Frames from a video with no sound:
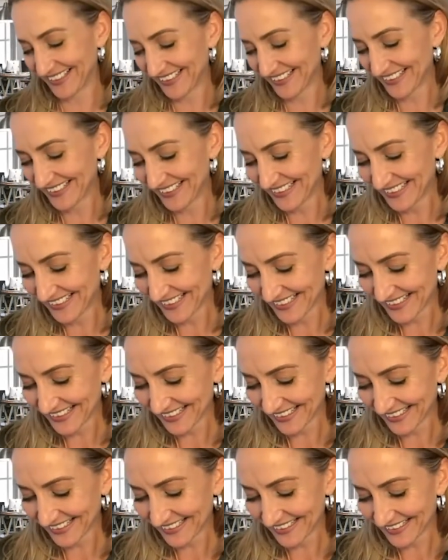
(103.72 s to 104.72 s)

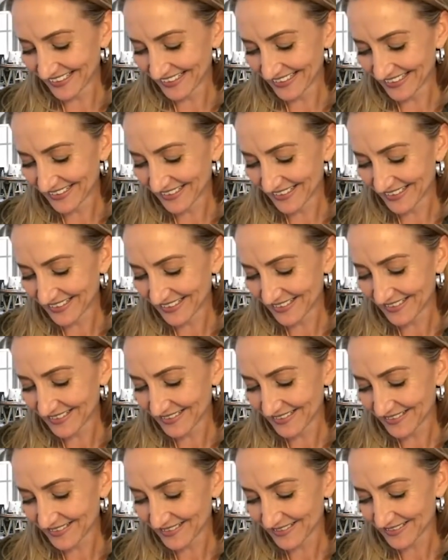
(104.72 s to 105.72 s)

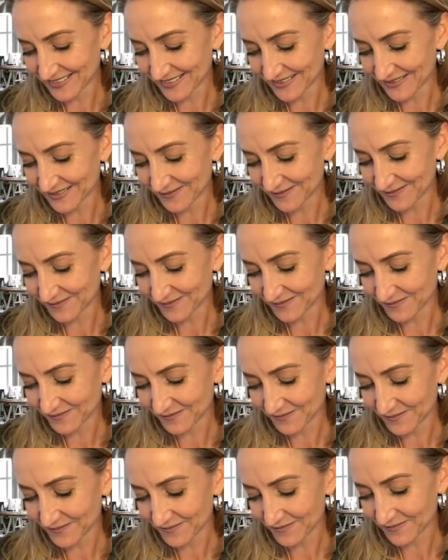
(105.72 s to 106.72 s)

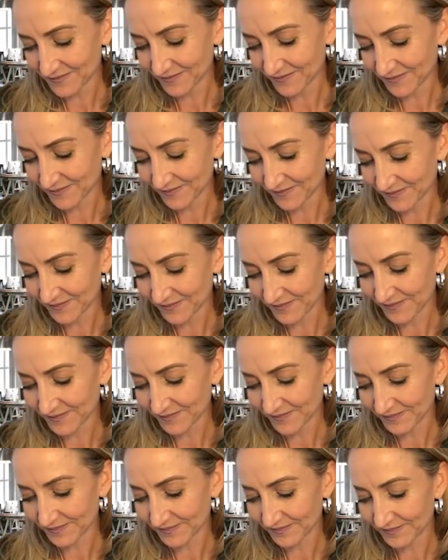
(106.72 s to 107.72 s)

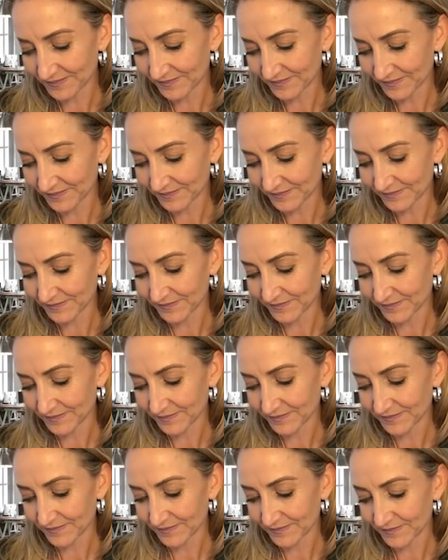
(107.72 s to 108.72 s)

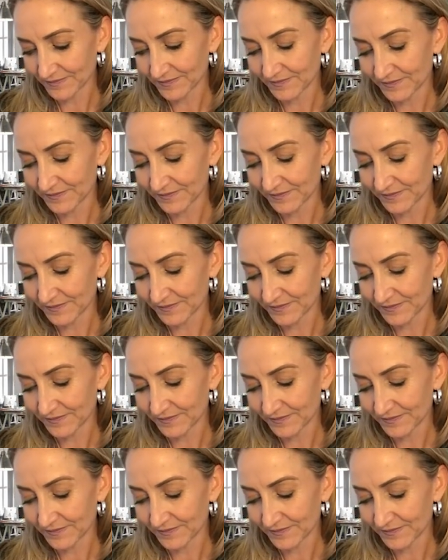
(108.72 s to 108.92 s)
(silent)